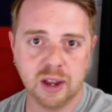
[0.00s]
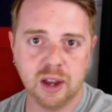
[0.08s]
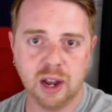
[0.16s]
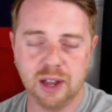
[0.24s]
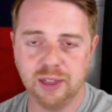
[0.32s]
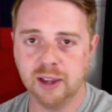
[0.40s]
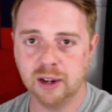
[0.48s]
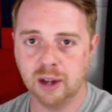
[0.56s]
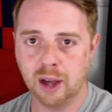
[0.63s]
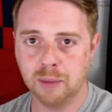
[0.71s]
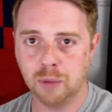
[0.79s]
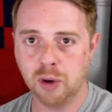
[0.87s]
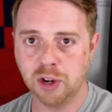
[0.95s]
and then
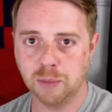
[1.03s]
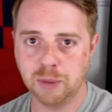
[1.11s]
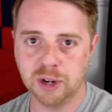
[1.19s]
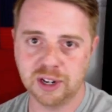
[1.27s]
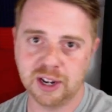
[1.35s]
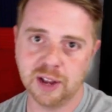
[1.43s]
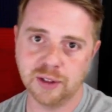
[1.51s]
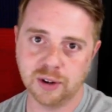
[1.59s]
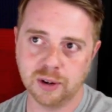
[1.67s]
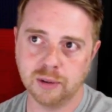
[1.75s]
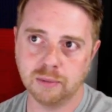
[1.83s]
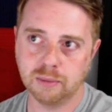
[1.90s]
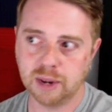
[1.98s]
I'm going to put it
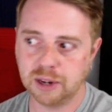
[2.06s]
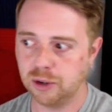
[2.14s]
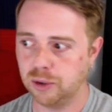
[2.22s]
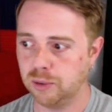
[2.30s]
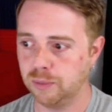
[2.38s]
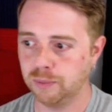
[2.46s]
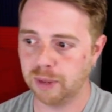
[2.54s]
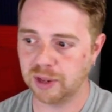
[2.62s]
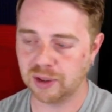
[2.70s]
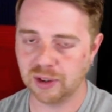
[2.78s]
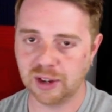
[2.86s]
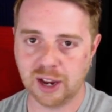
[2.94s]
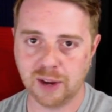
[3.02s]
together into
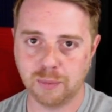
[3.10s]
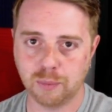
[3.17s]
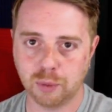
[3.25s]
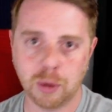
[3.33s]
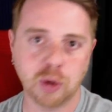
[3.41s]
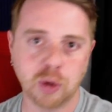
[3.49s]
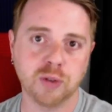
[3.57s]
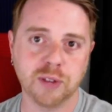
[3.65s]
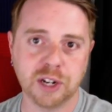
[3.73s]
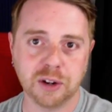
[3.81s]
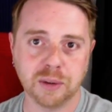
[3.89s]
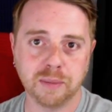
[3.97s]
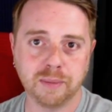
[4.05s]
basically a promotional
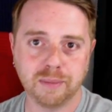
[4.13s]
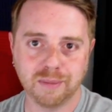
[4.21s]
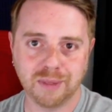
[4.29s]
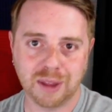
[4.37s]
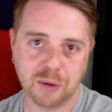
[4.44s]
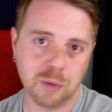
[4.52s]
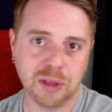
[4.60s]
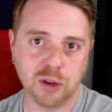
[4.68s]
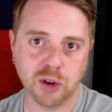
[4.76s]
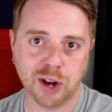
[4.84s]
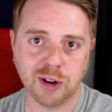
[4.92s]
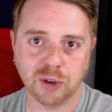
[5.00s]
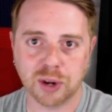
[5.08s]
video that will be the
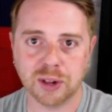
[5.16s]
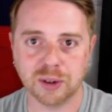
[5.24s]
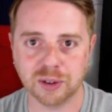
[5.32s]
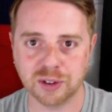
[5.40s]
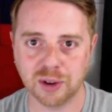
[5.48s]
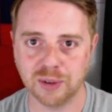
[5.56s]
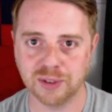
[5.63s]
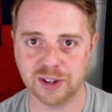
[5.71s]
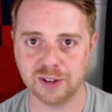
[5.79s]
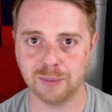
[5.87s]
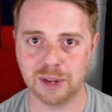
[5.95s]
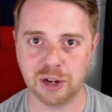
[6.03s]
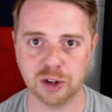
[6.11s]
channel trailer. So instead
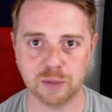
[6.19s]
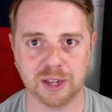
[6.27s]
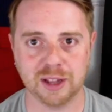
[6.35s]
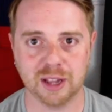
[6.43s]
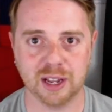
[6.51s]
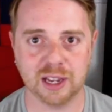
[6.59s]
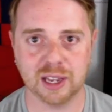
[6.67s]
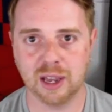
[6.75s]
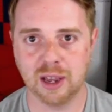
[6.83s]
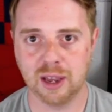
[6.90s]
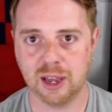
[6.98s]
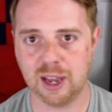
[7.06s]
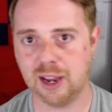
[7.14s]
of me just being like,
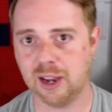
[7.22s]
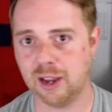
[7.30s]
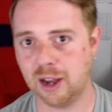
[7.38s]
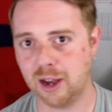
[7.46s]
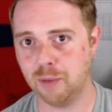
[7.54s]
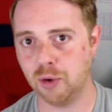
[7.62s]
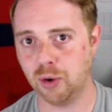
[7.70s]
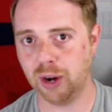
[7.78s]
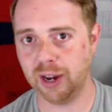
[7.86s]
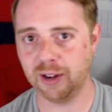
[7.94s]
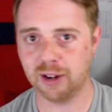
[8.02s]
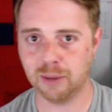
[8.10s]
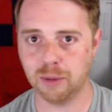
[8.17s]
hey, I'm
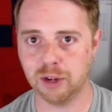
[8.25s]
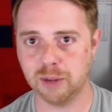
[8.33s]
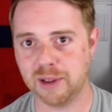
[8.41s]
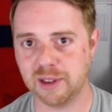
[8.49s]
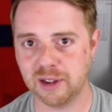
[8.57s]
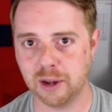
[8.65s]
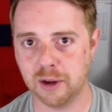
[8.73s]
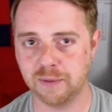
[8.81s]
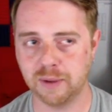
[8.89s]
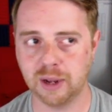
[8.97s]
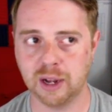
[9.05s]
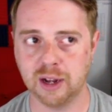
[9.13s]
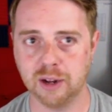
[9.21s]
great, come look at my stuff,
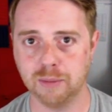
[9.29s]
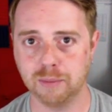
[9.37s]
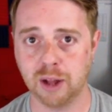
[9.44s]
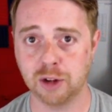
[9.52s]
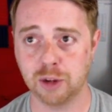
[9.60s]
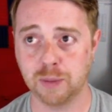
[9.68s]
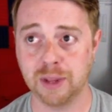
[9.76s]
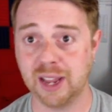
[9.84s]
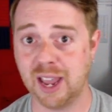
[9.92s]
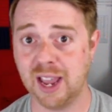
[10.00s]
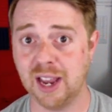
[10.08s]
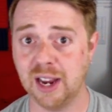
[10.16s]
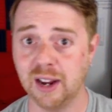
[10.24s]
I'll just be like,
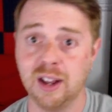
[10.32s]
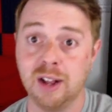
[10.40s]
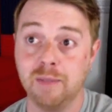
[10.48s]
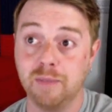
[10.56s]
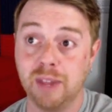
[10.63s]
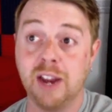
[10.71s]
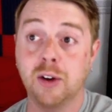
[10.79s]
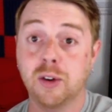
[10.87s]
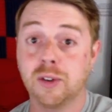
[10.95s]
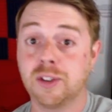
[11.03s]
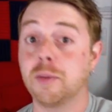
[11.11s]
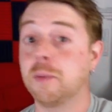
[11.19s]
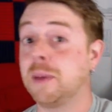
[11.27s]
hey, here are
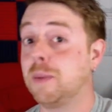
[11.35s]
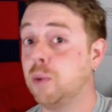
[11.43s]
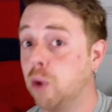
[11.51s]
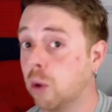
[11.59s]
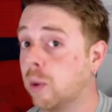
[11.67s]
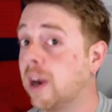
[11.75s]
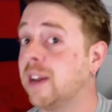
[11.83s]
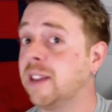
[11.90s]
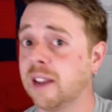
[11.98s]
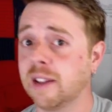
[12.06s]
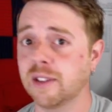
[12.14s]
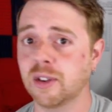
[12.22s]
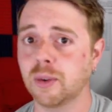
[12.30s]
some of the people who already
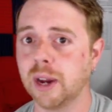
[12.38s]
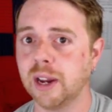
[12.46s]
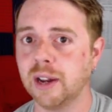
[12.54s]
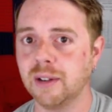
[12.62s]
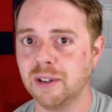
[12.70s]
think it's great,